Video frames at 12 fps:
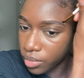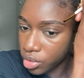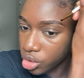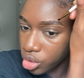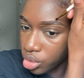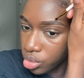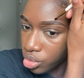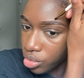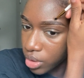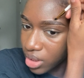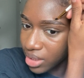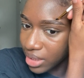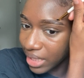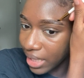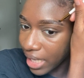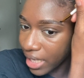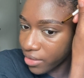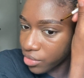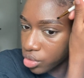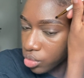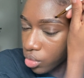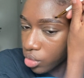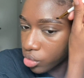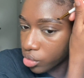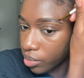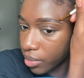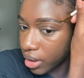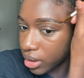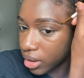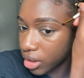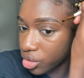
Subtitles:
children's lives should also matter.